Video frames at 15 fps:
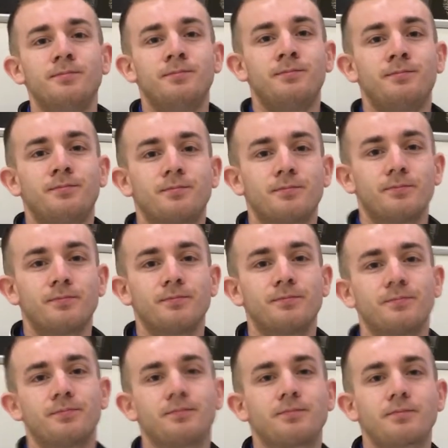Awesome.
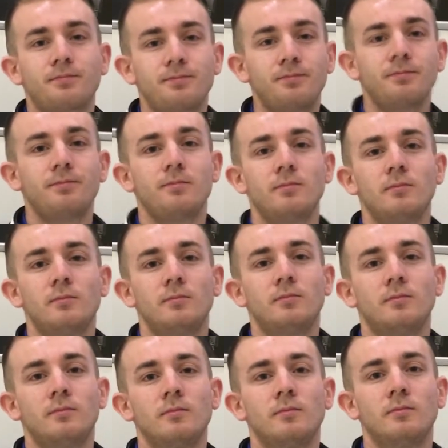What are some things that you
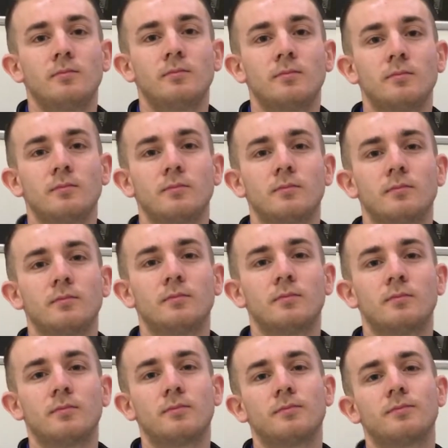learned this week
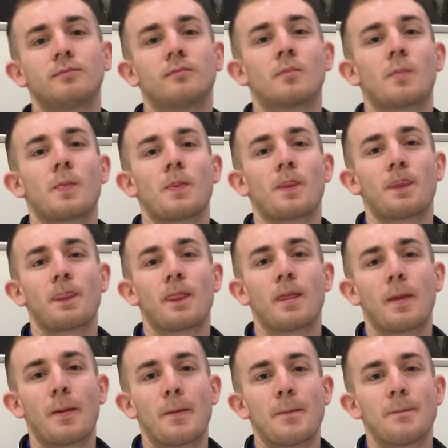or got to experience or
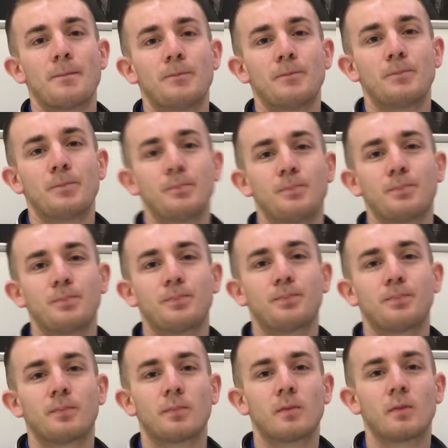see that you didn't really
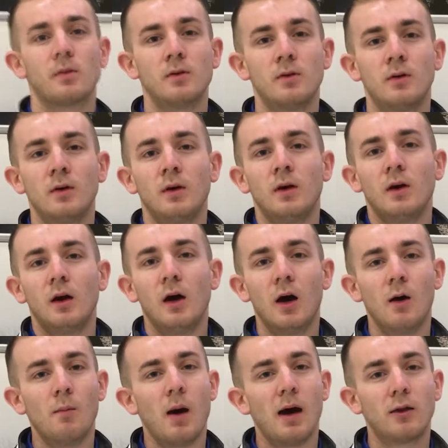expect?
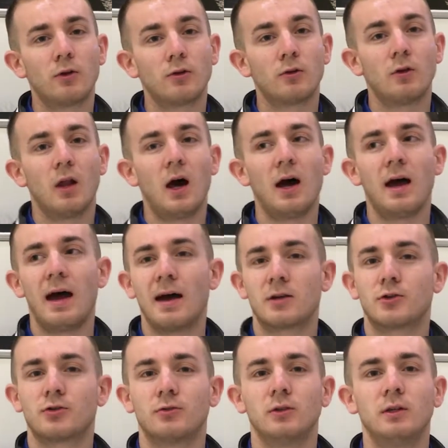Um, I learned a lot
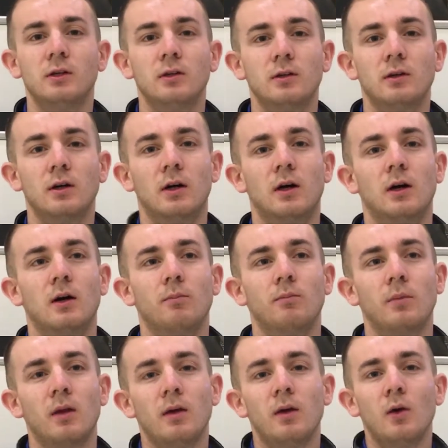actually. Um,
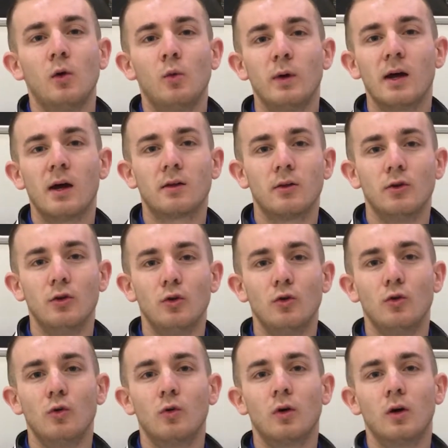we got to
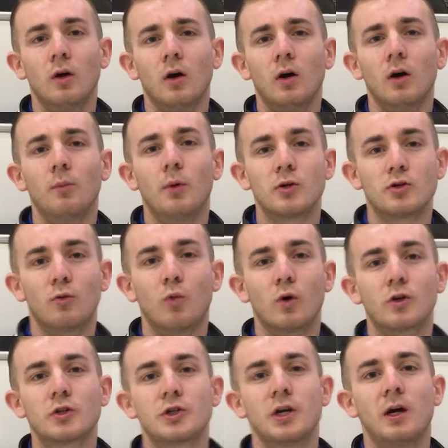do a bunch of
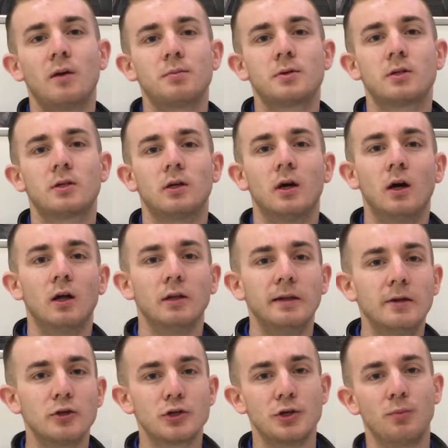workshops, a uh,
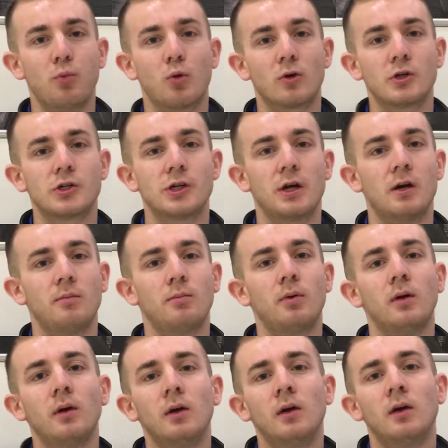leadership workshop.
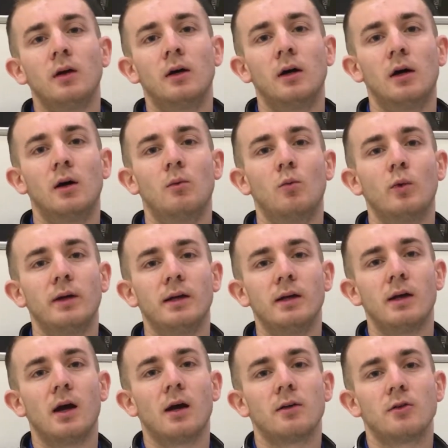Um, we
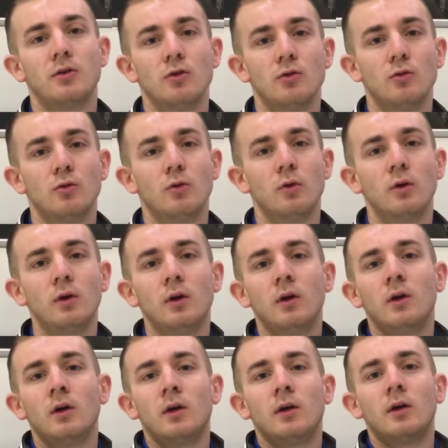got to
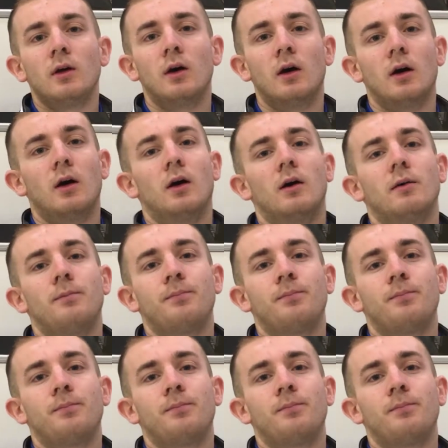uh,